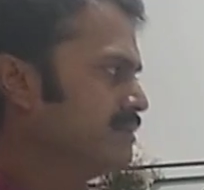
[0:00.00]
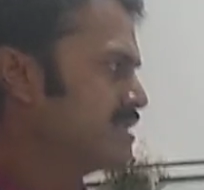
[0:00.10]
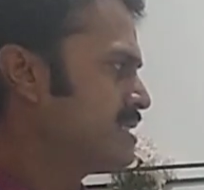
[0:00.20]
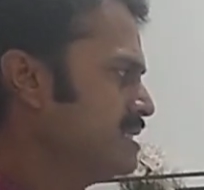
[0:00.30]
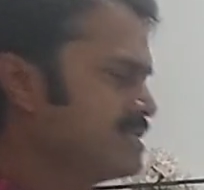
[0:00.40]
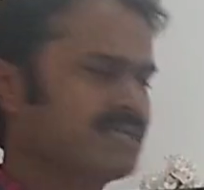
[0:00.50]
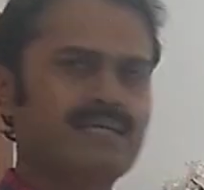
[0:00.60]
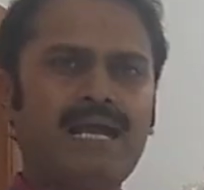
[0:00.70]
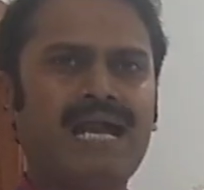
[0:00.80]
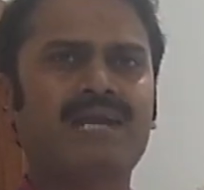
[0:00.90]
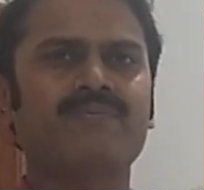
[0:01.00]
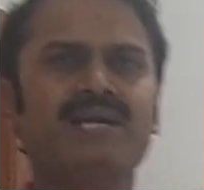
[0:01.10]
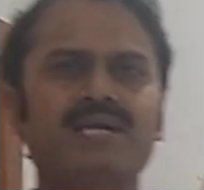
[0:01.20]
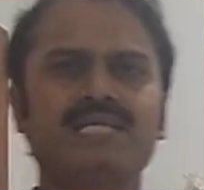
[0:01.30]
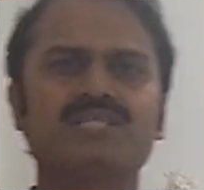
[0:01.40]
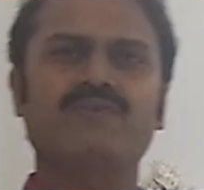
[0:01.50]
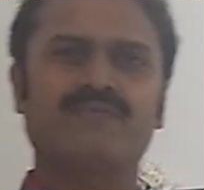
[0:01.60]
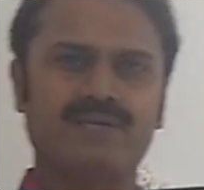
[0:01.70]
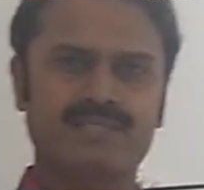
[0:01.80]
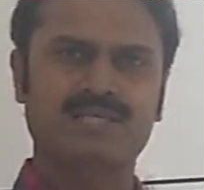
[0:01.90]
this is advantage
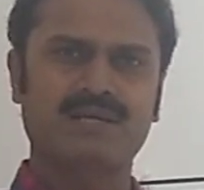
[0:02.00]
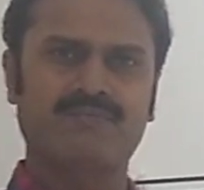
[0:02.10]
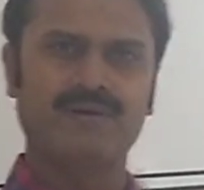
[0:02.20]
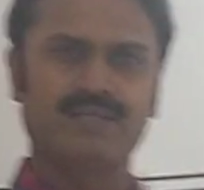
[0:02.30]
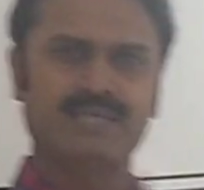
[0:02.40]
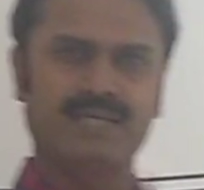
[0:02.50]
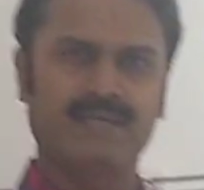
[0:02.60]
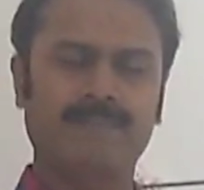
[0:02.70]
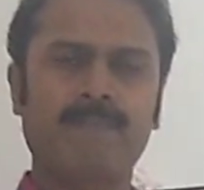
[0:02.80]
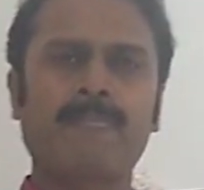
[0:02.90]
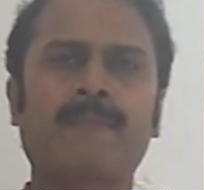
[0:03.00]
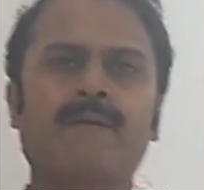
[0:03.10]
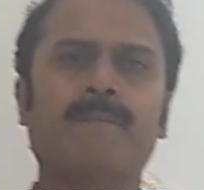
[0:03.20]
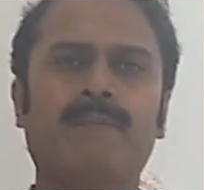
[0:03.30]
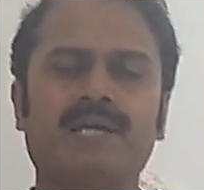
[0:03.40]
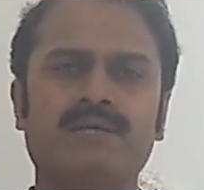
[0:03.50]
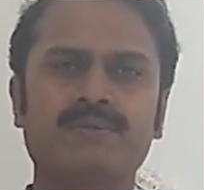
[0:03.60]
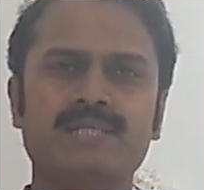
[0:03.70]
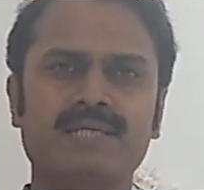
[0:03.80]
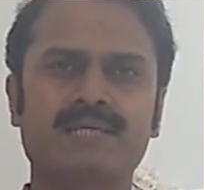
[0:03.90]
of crystal field theory. By
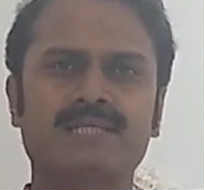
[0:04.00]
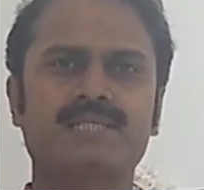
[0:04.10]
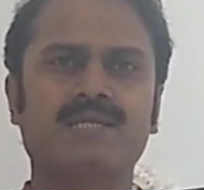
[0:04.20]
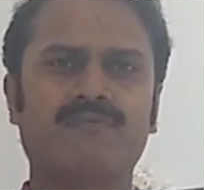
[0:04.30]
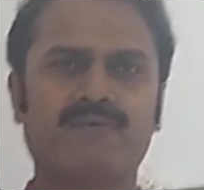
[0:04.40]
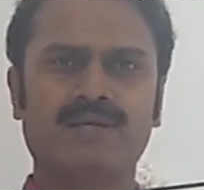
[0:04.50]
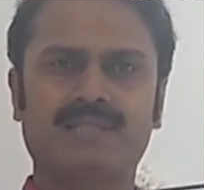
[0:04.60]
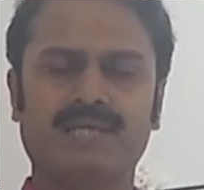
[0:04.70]
using crystal field